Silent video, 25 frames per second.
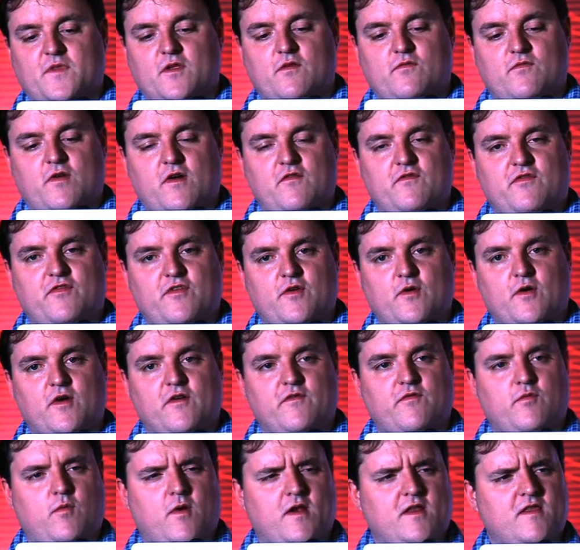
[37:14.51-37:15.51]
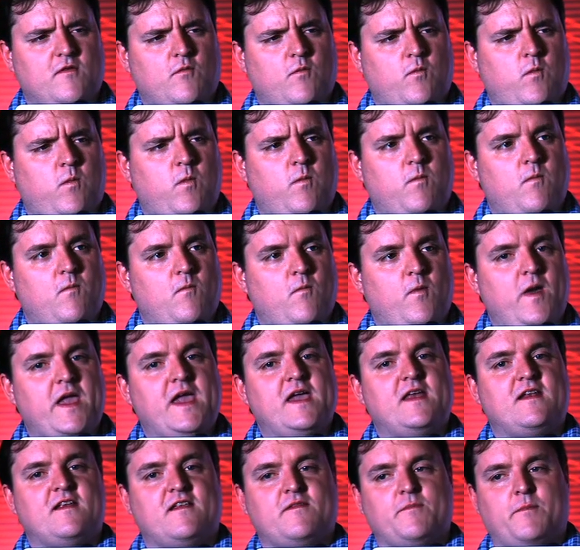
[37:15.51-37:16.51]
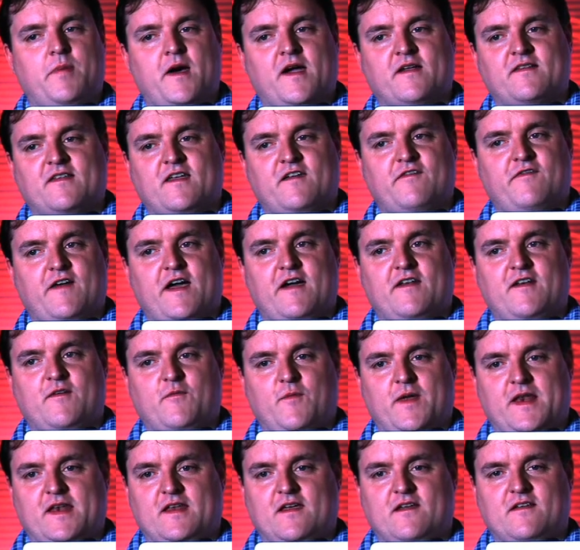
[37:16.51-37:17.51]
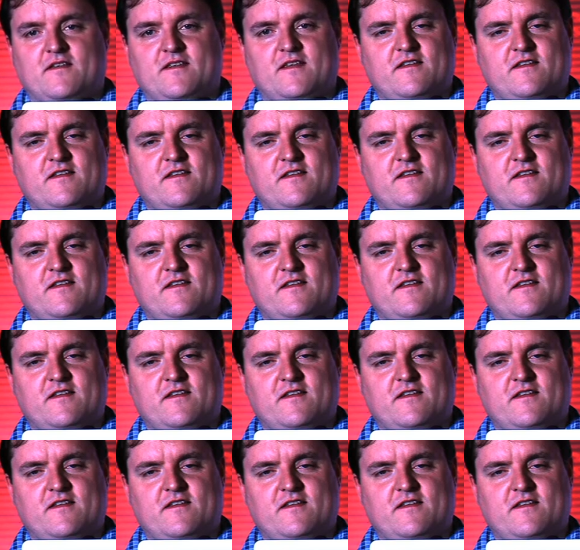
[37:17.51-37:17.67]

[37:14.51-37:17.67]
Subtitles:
run through of one of the weirdest bugs I found in Windows.